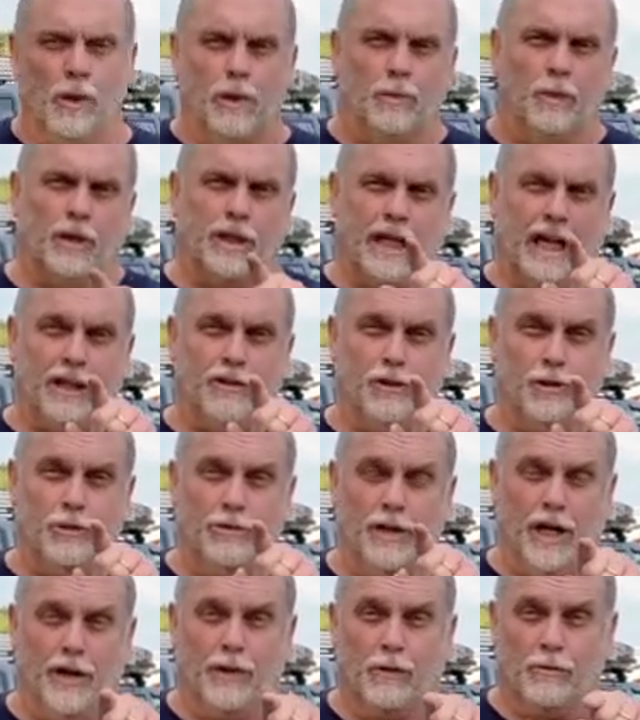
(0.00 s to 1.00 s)
We will catch you
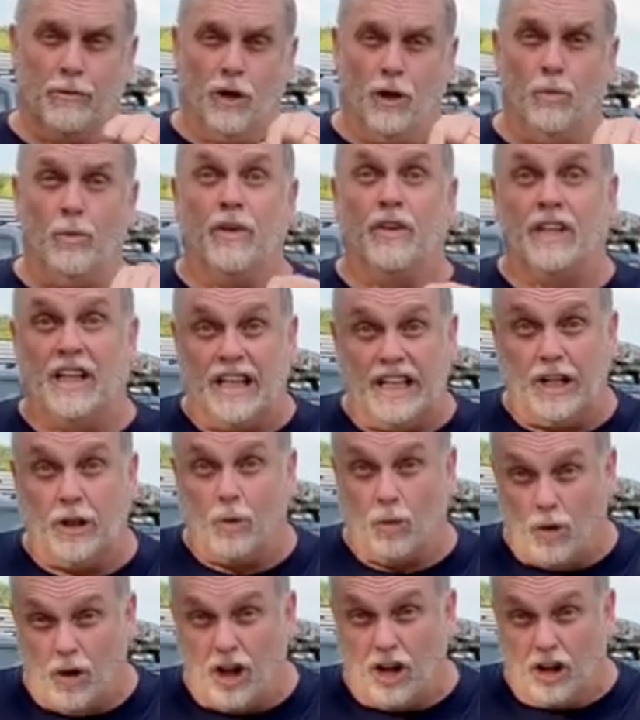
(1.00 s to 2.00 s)
down the road with cleaner
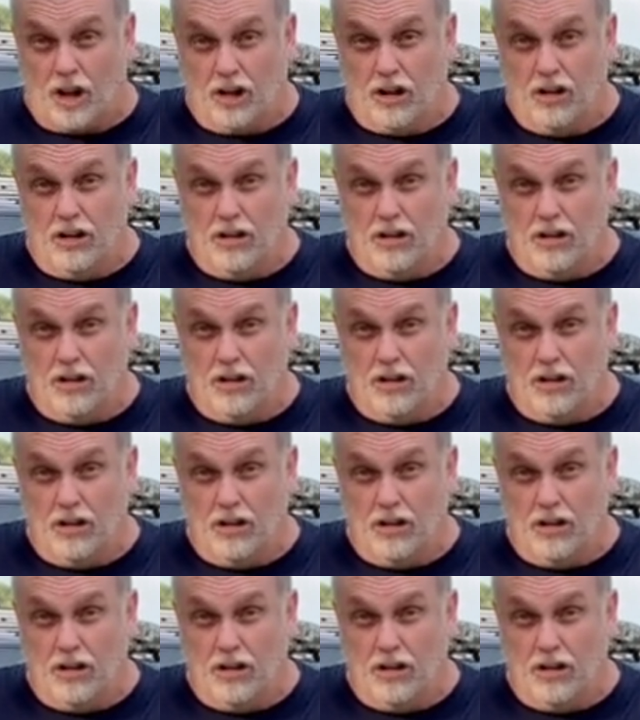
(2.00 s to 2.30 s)
water.